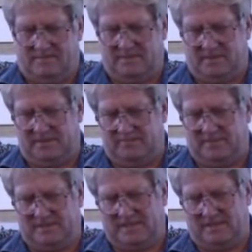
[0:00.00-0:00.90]
So you just
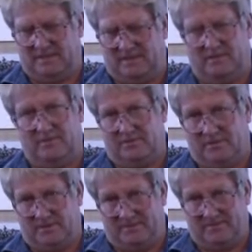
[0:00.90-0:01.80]
press that, and
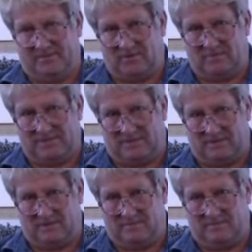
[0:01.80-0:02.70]
enough stuff comes out.
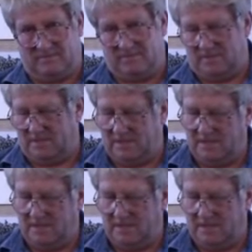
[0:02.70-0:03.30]
All right.